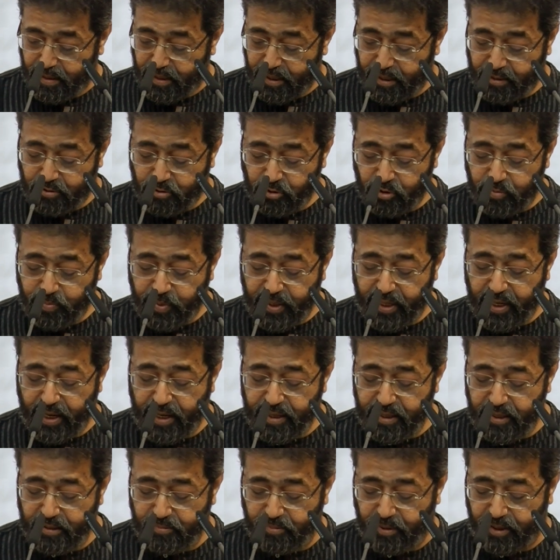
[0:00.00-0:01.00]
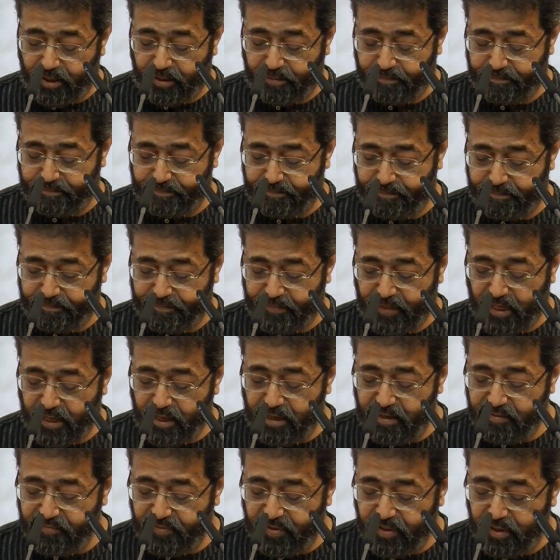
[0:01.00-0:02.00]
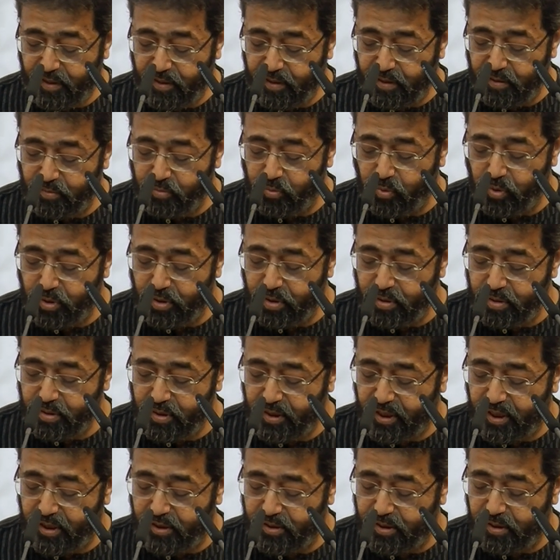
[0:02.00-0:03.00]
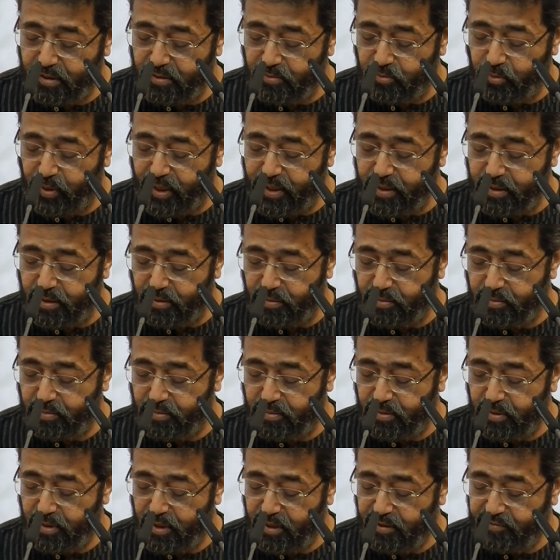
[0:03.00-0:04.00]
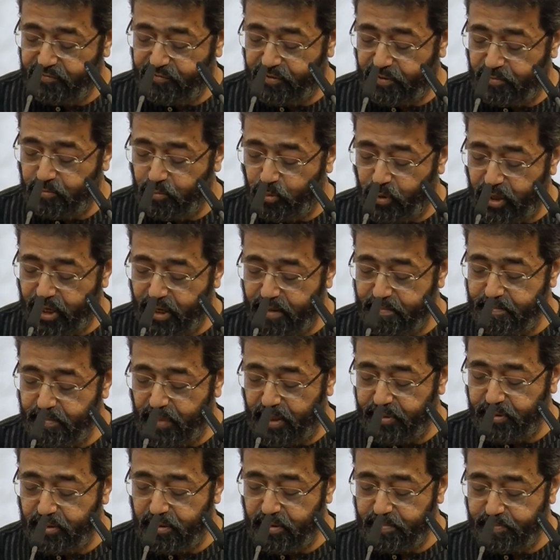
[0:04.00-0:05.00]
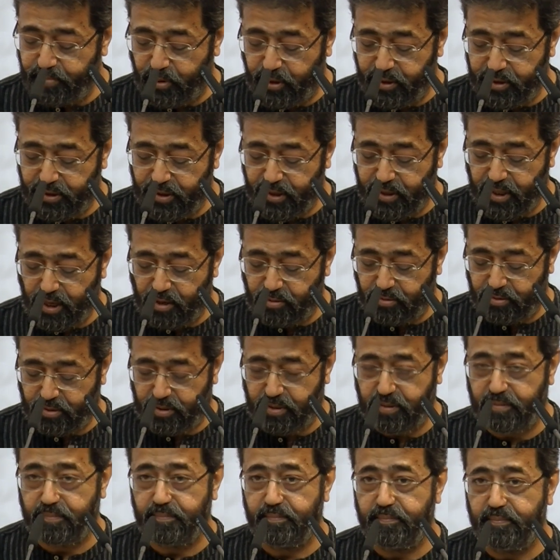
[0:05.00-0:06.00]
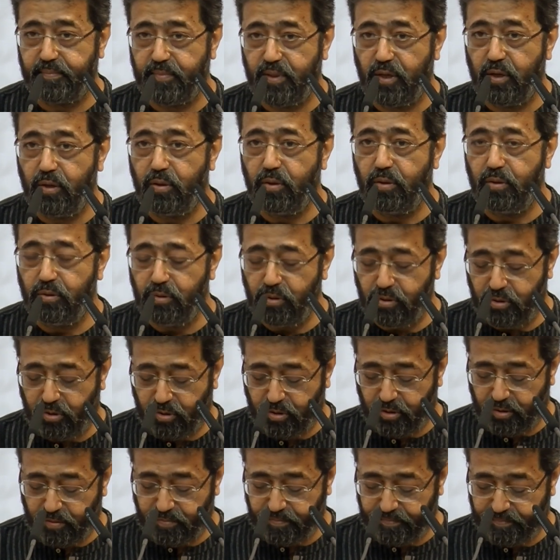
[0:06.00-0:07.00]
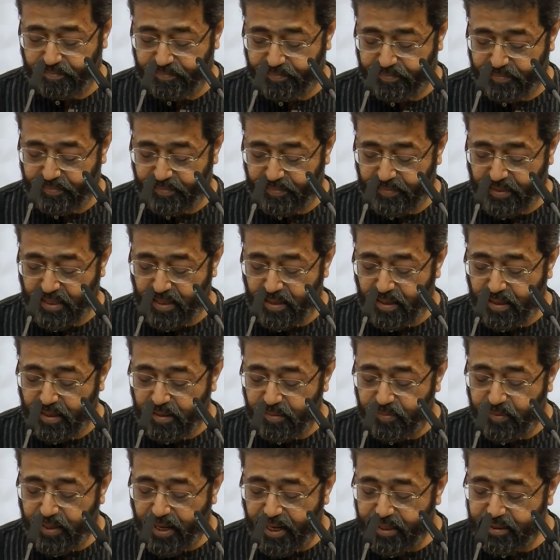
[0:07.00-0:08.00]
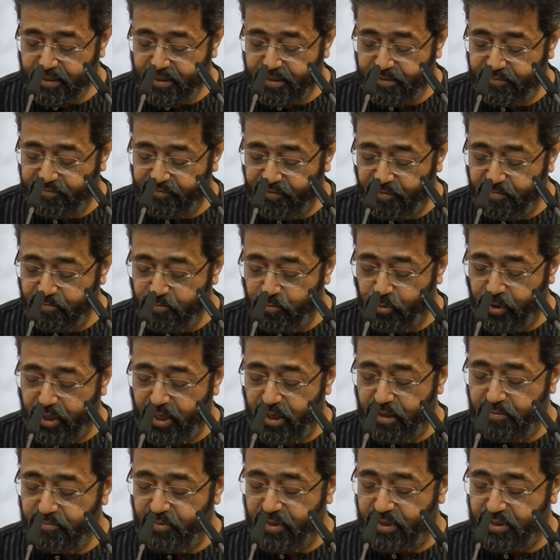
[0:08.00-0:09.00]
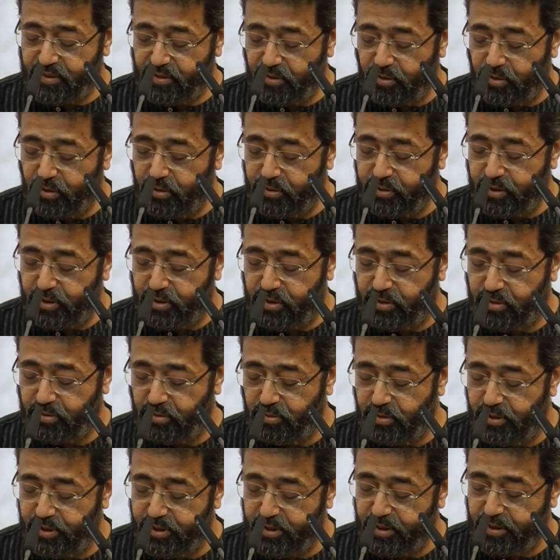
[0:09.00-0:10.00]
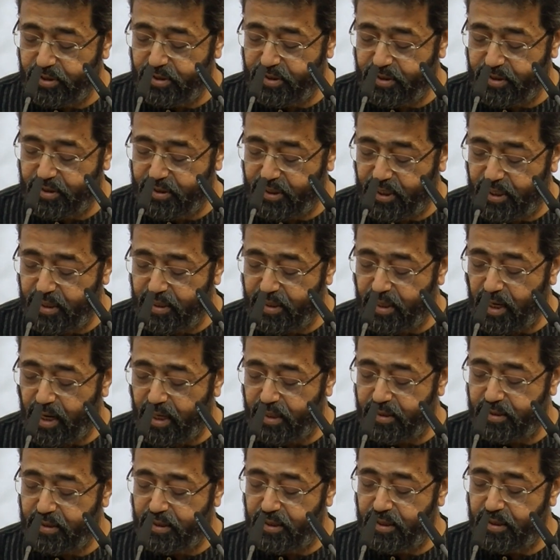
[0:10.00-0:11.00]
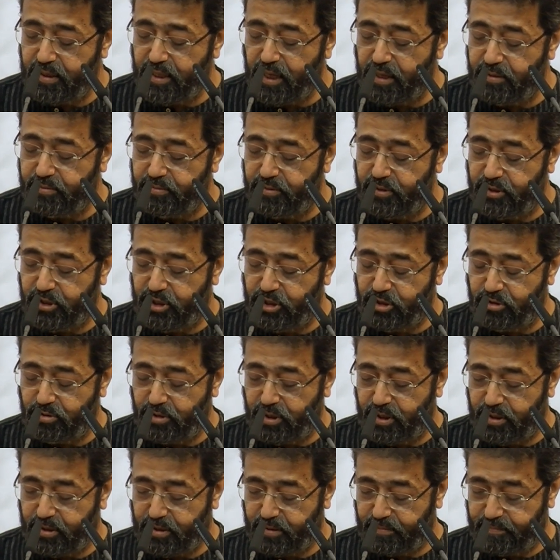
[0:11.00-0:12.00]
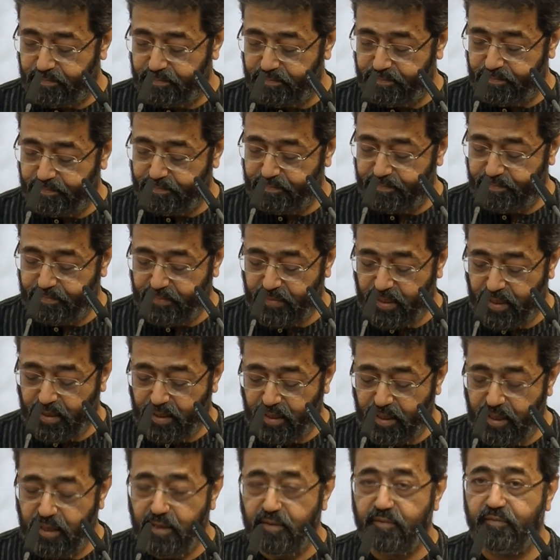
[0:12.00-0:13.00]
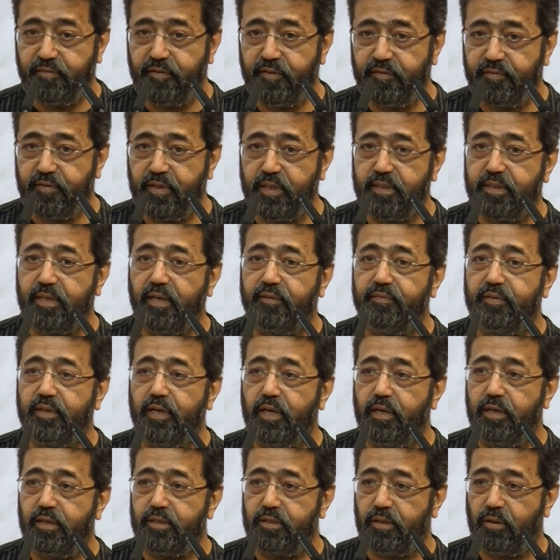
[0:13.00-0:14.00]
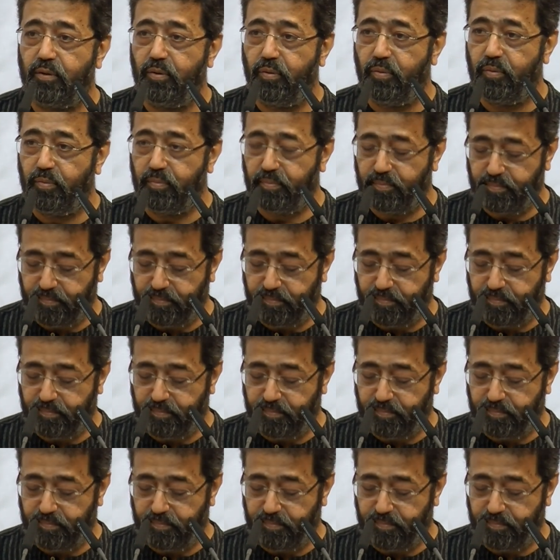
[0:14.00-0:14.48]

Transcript: It could be anywhere, even in the wooden kitchen window from where mother pointed out, "Look, that's from where we saw the soldiers take auntie down the street 57 years ago."